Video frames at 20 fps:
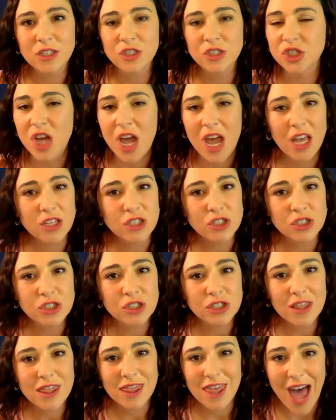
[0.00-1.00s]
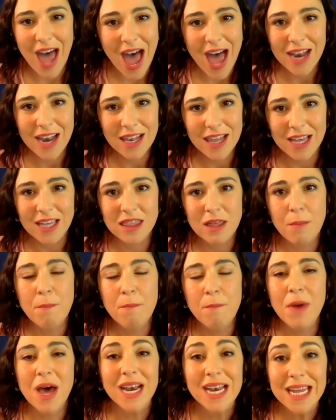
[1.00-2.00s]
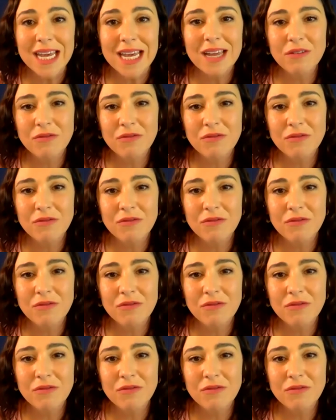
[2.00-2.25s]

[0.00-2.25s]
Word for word: changed that, like the money